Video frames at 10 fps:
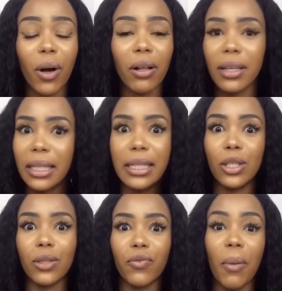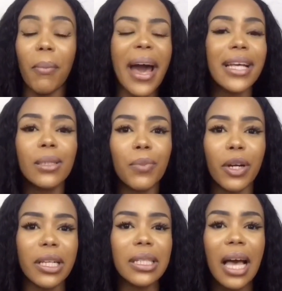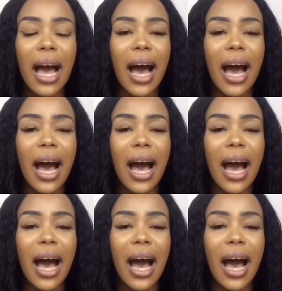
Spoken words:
Well, at least from my experience,